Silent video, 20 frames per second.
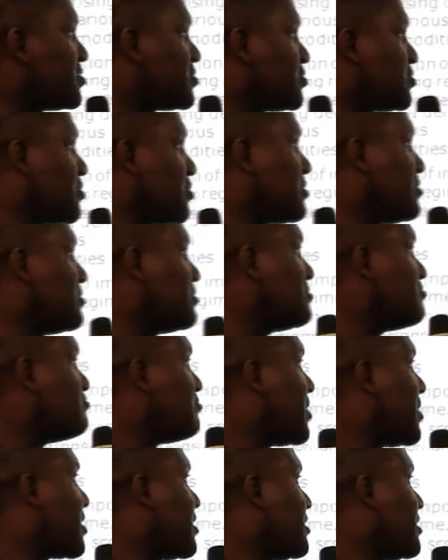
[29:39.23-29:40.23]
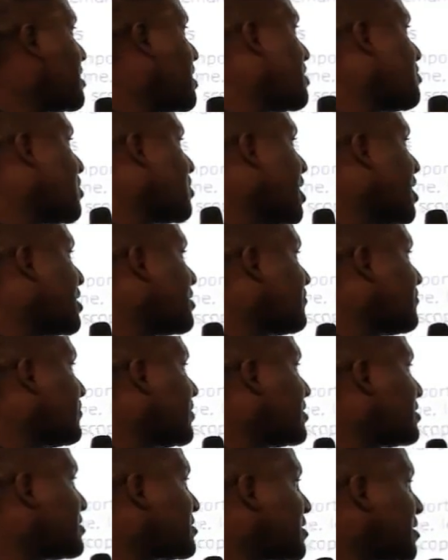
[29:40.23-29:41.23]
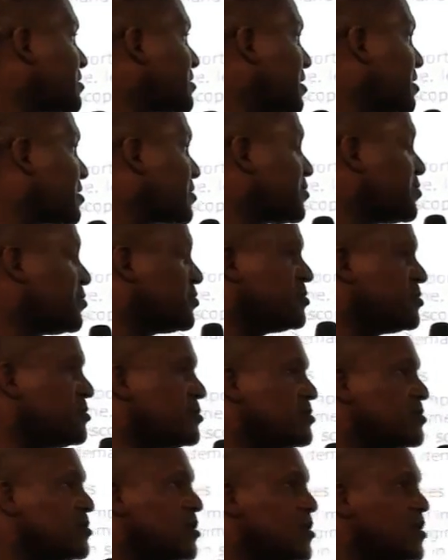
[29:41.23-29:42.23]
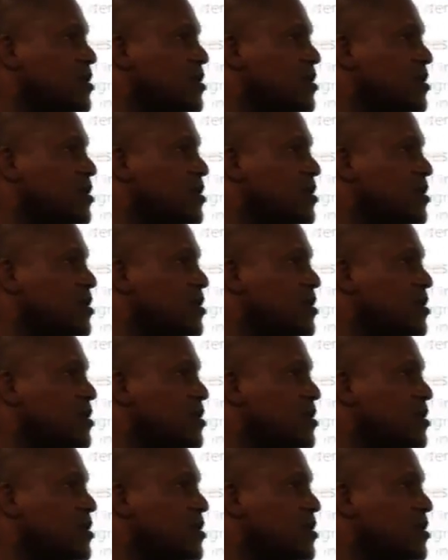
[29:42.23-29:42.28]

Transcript: stock market. And we had a very successful